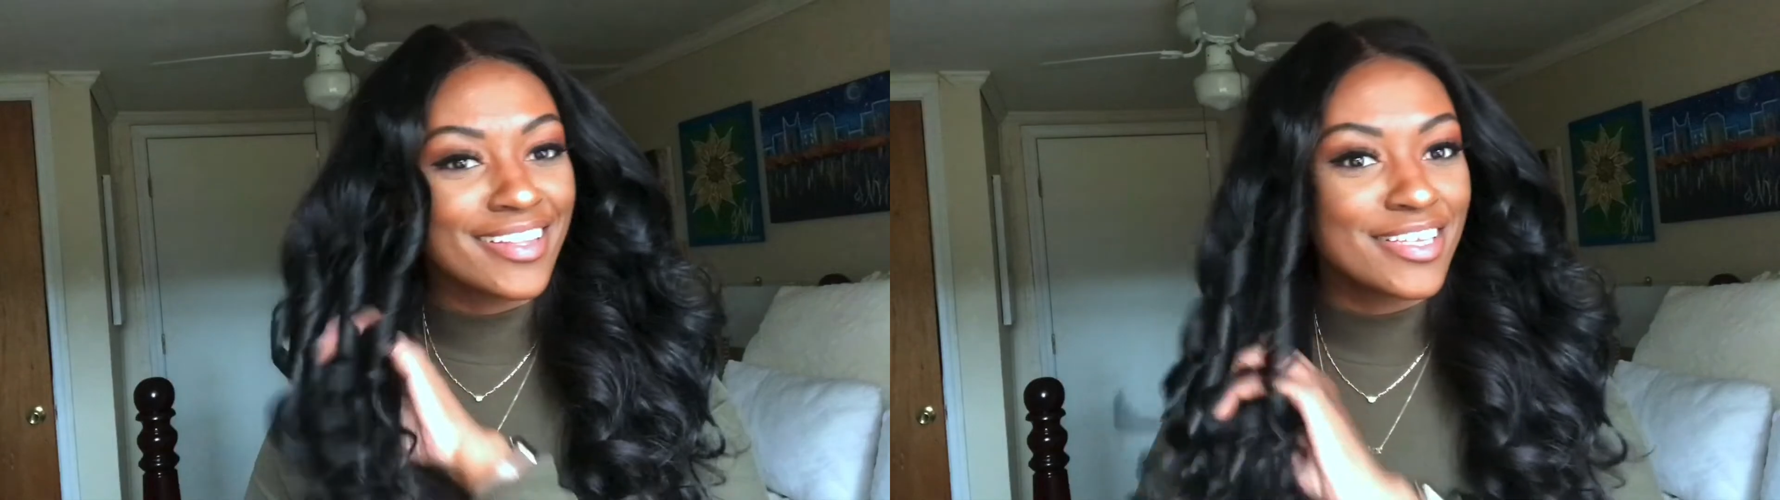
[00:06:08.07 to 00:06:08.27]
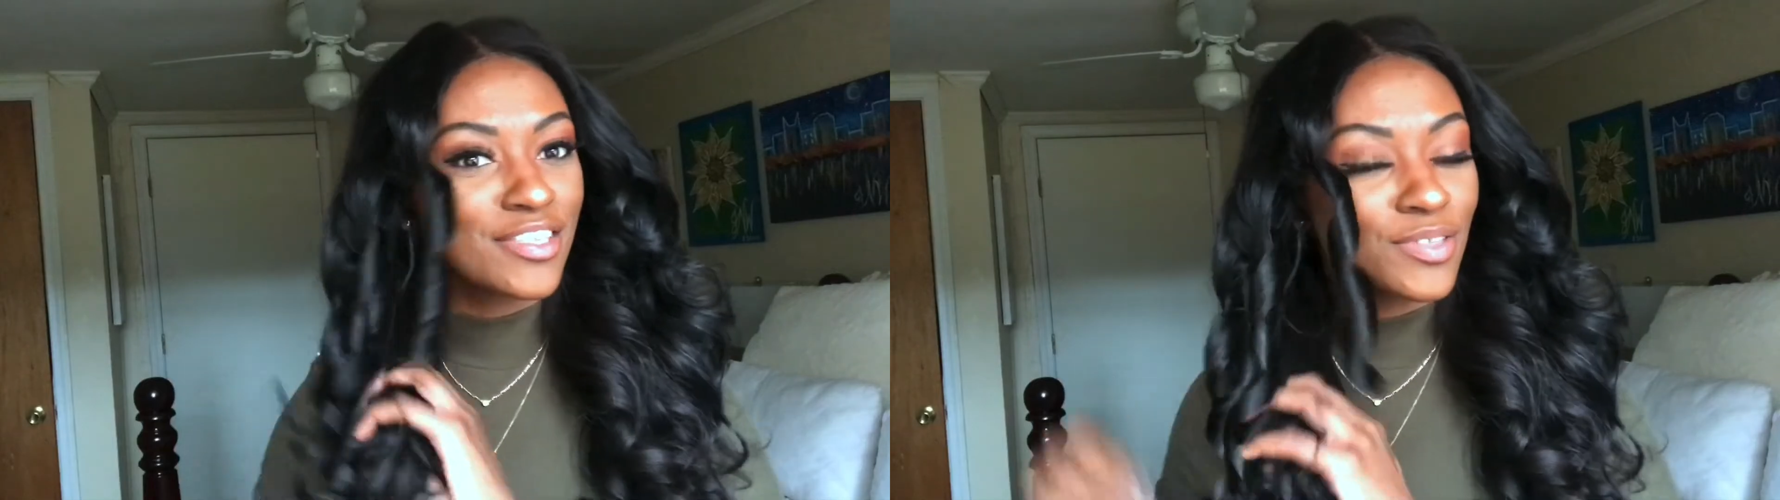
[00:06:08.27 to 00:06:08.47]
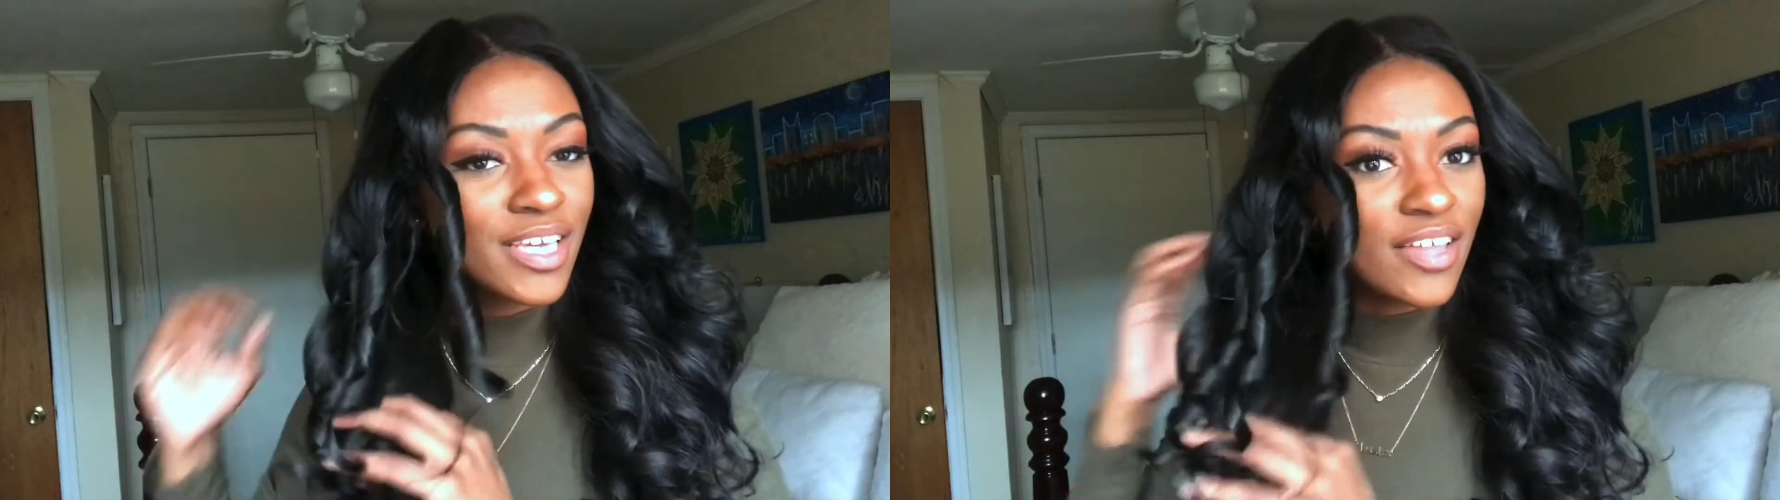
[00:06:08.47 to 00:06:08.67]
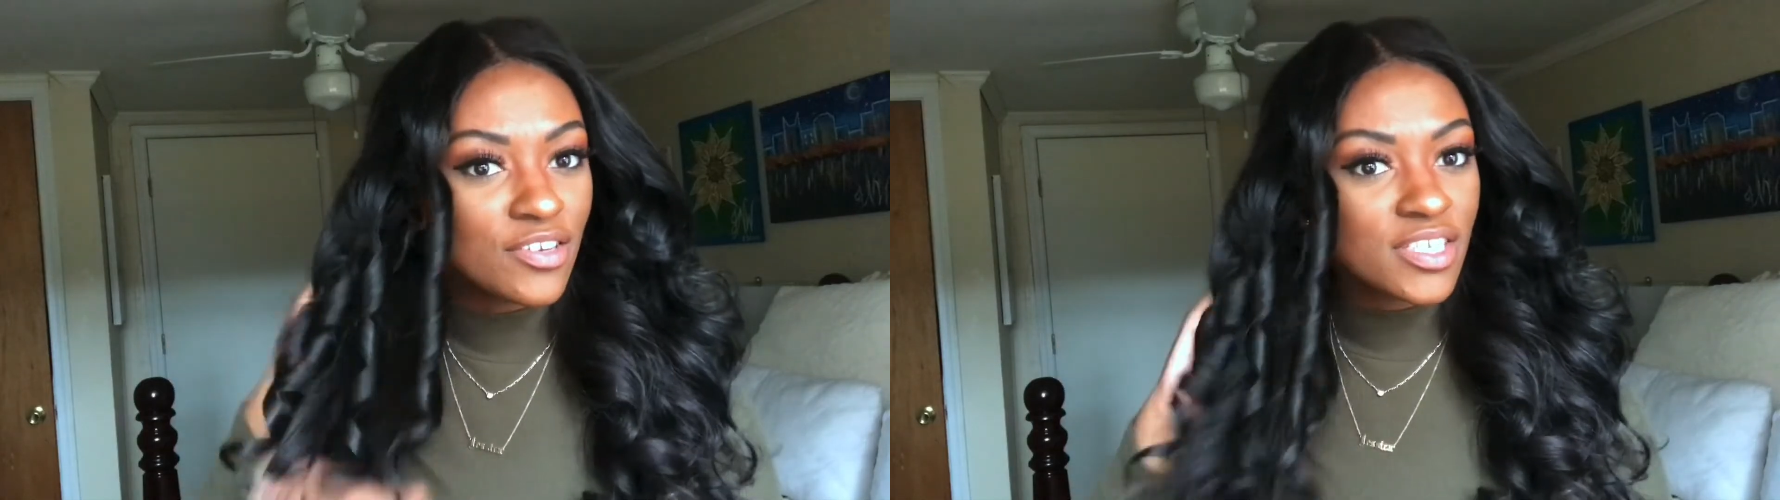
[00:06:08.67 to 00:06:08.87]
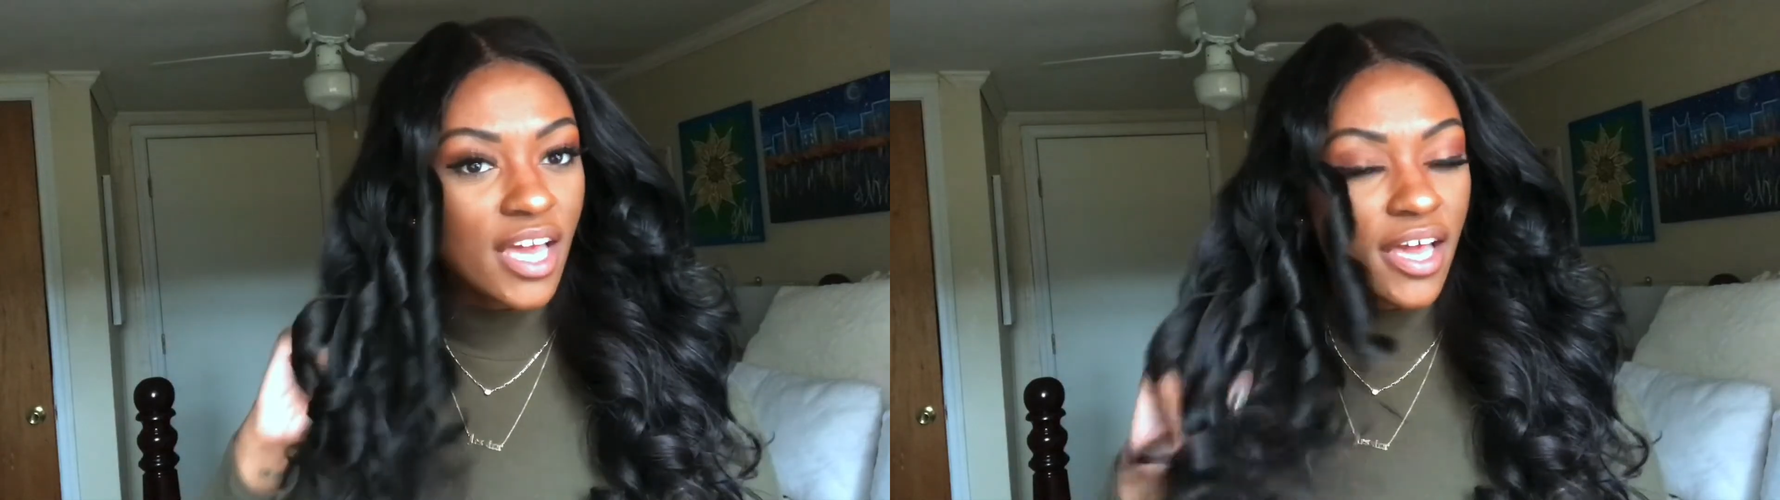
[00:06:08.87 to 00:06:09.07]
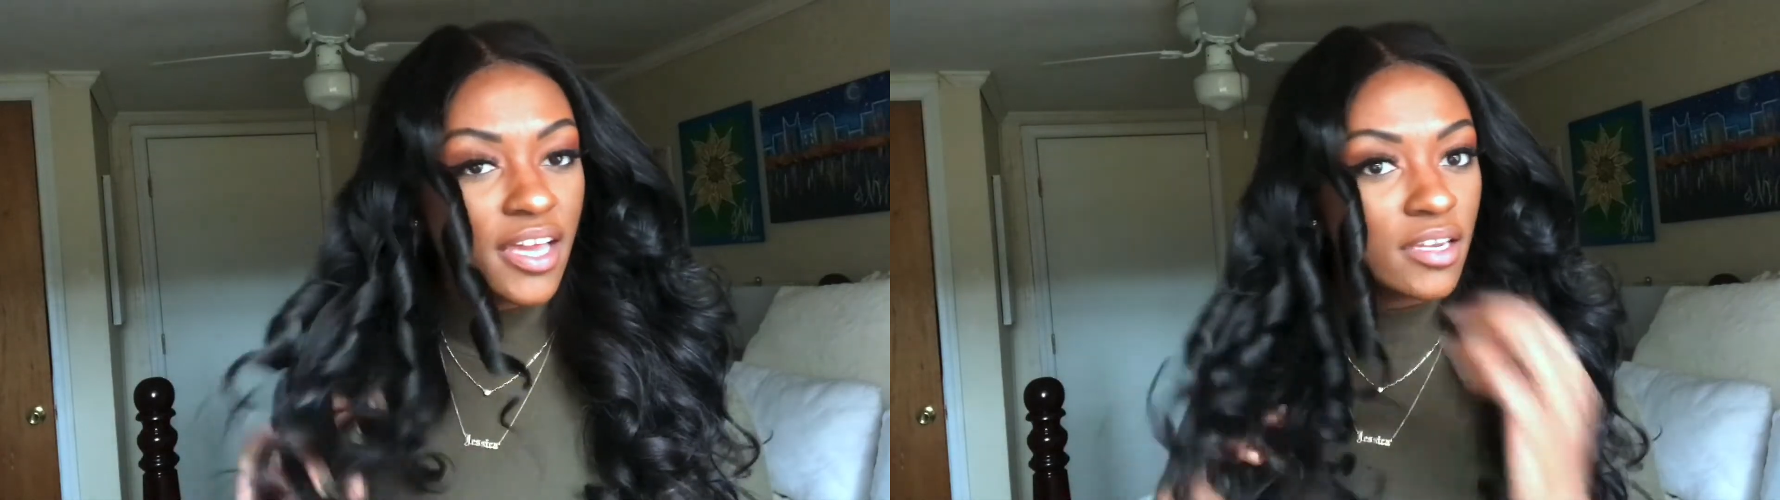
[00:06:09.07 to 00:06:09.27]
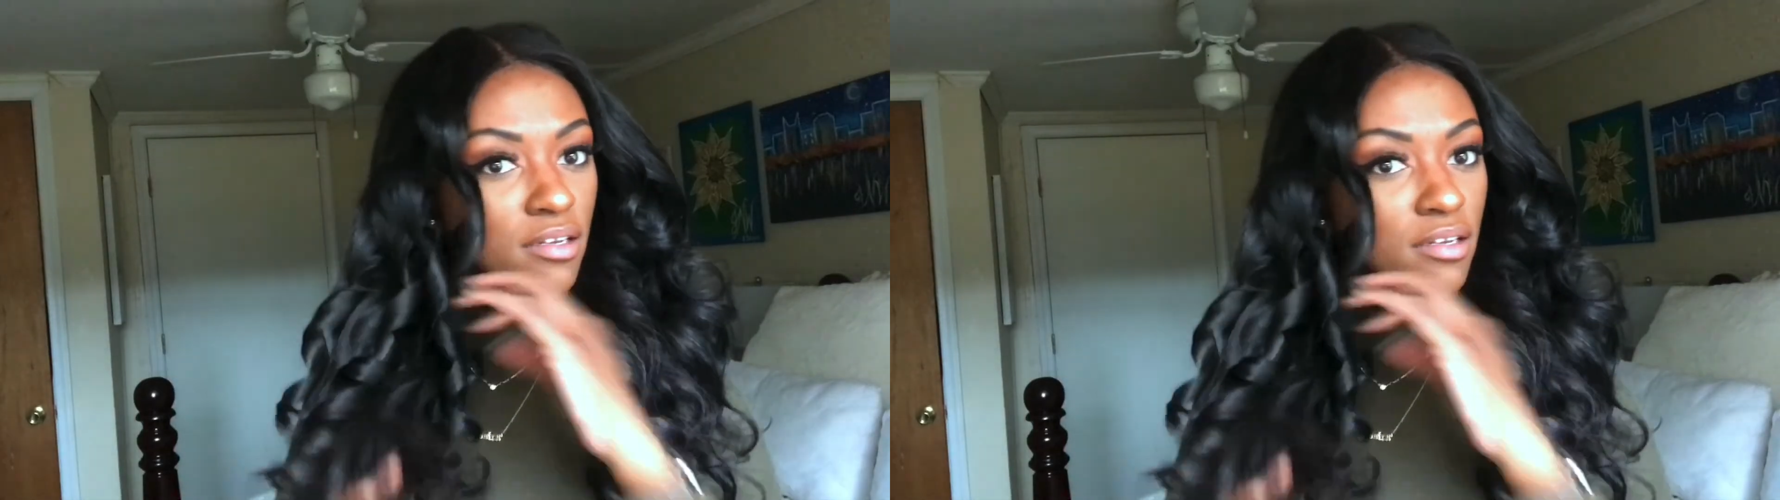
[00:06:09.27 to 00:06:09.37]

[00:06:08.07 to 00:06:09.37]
let's do the other side.